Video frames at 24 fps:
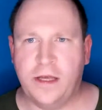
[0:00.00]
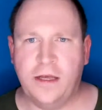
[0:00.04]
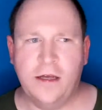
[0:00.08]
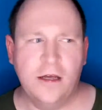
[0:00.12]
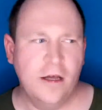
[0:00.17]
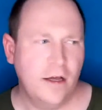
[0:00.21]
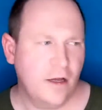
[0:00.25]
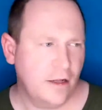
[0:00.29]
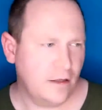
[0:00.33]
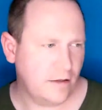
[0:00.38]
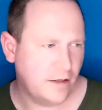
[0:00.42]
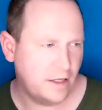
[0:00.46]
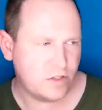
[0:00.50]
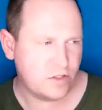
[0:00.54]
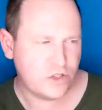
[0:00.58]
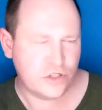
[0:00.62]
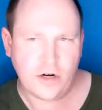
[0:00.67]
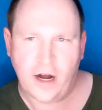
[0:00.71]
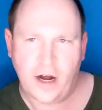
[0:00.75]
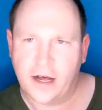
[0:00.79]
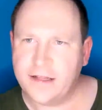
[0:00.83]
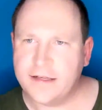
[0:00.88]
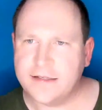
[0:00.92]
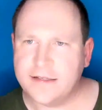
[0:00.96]
Let's try
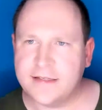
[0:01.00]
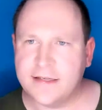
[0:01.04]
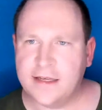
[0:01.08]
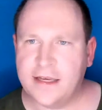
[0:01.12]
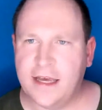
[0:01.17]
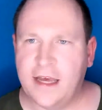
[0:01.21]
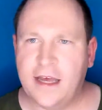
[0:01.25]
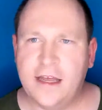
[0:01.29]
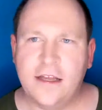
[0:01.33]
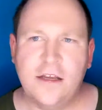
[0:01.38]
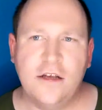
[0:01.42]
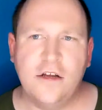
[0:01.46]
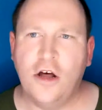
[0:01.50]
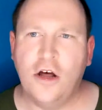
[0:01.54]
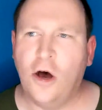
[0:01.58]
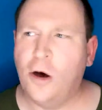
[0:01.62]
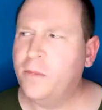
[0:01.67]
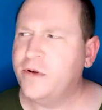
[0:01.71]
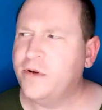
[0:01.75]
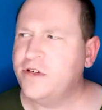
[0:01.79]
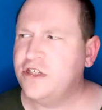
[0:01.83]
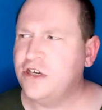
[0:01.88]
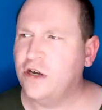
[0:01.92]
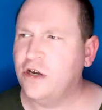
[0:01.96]
this again, you know, but you
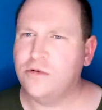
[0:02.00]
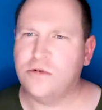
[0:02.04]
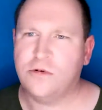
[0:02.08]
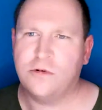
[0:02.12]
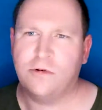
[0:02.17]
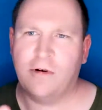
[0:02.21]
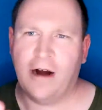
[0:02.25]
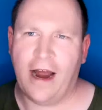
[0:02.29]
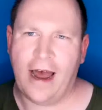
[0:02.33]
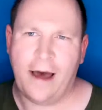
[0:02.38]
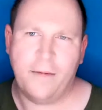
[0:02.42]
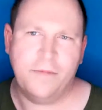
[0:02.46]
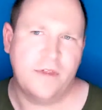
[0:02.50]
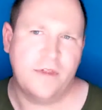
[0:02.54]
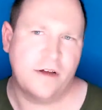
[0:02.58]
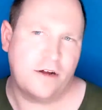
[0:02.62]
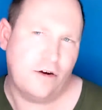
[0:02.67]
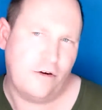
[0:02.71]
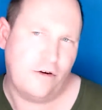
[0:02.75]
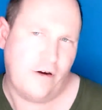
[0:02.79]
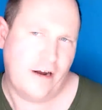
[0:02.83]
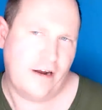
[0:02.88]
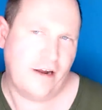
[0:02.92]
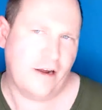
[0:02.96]
don't grab the
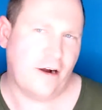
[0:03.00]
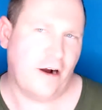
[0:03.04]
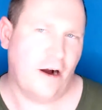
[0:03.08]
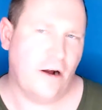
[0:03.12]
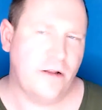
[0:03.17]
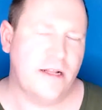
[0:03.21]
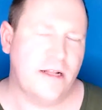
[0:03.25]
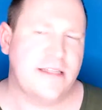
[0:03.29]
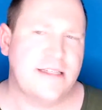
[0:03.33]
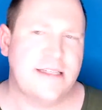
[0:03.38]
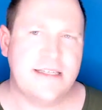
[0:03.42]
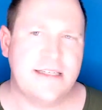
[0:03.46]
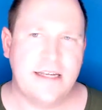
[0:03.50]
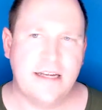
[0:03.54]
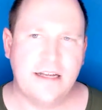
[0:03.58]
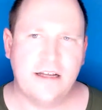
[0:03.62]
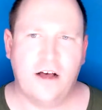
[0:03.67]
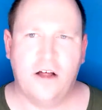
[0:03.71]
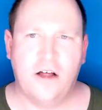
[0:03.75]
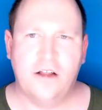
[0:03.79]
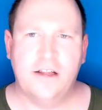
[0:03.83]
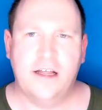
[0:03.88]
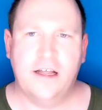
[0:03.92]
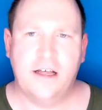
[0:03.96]
credit card that's sitting on
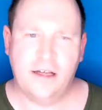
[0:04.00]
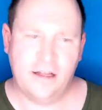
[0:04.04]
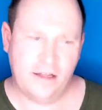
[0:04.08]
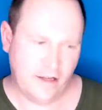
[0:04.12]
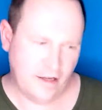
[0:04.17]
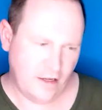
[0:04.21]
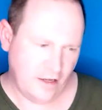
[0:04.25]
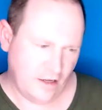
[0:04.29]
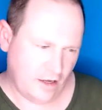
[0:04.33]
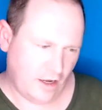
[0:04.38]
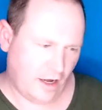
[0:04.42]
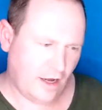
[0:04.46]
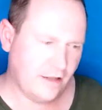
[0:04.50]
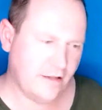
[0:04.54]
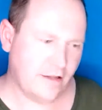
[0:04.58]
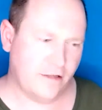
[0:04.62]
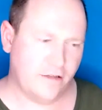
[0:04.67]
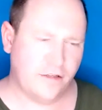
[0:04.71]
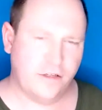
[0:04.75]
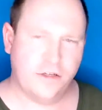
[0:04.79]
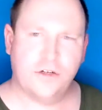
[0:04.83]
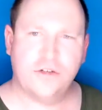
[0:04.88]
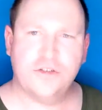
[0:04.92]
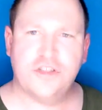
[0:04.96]
the on the little
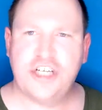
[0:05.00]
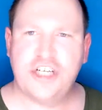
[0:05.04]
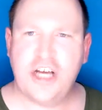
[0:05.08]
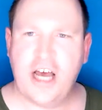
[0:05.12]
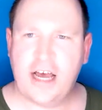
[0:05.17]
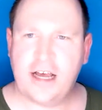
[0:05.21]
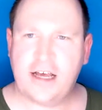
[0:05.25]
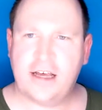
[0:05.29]
check